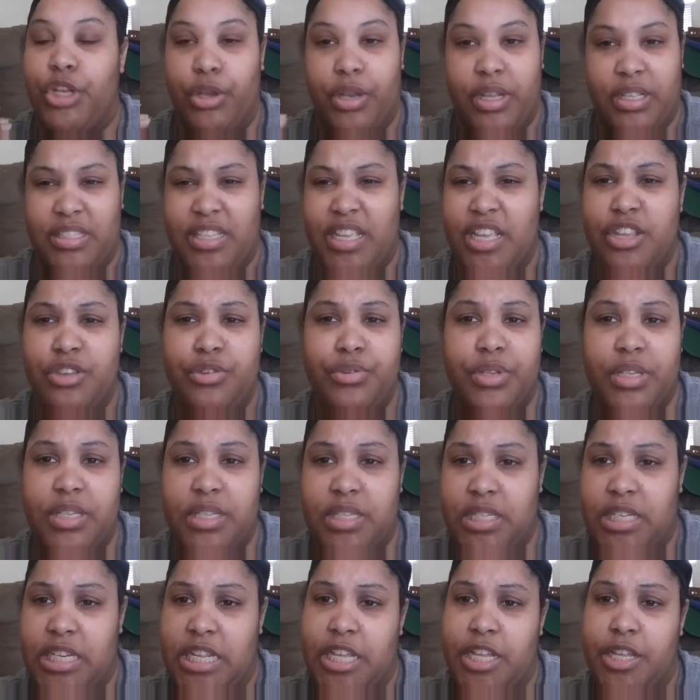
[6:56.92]
continue to
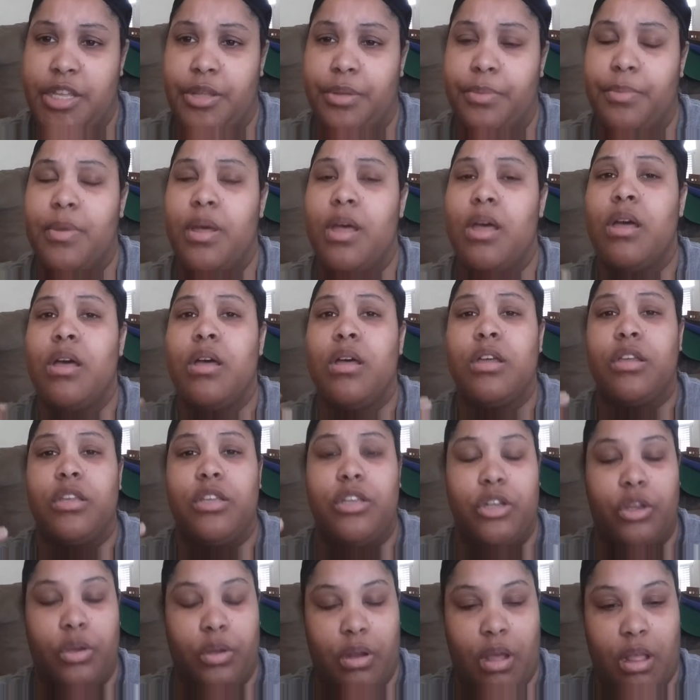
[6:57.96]
stem,
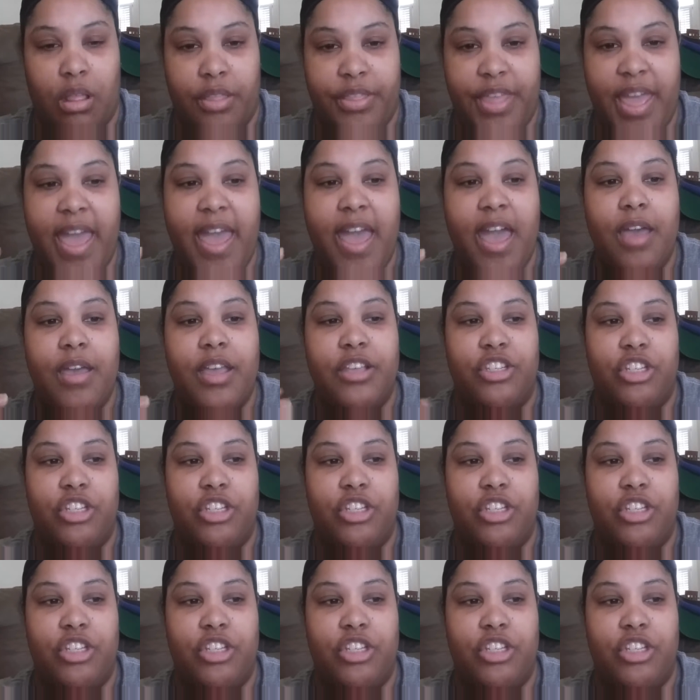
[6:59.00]
and all that.